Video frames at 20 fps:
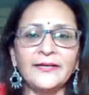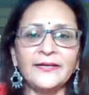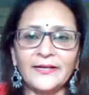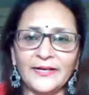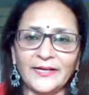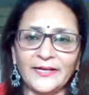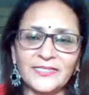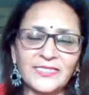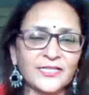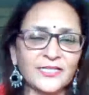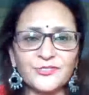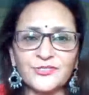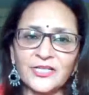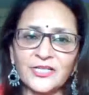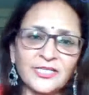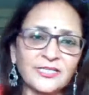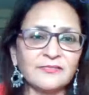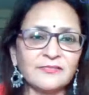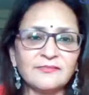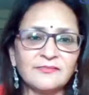eccentric
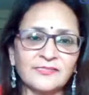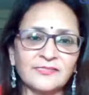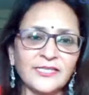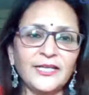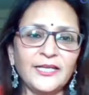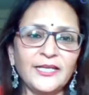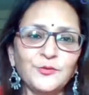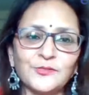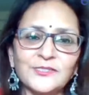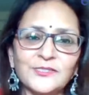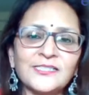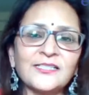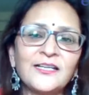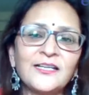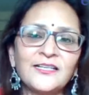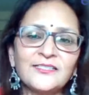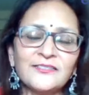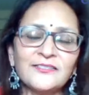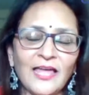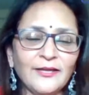schedules.
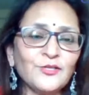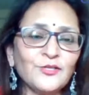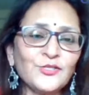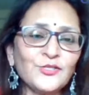Thank you so